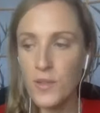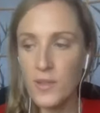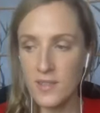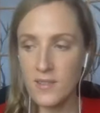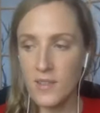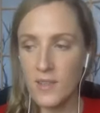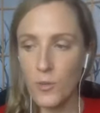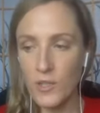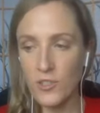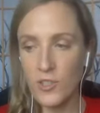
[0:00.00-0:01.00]
this
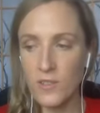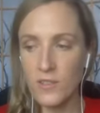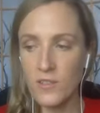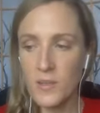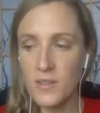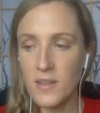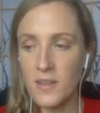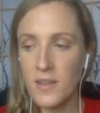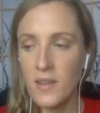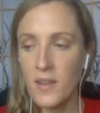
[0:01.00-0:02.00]
question. So it's like,